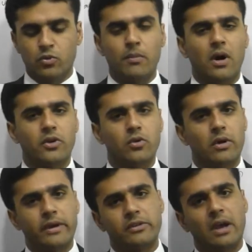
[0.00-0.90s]
to mark
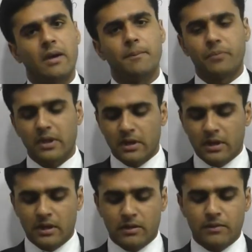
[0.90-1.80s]
your exam,
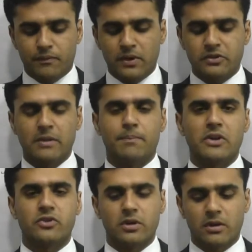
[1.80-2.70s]
the first
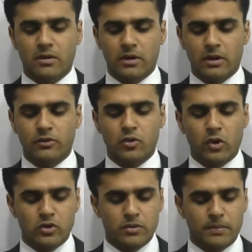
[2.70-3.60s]
impression is
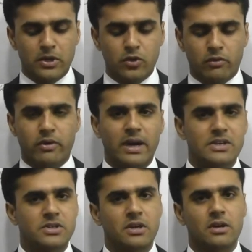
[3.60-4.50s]
going to be your
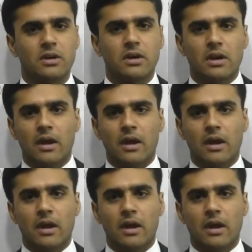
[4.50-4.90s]
writing,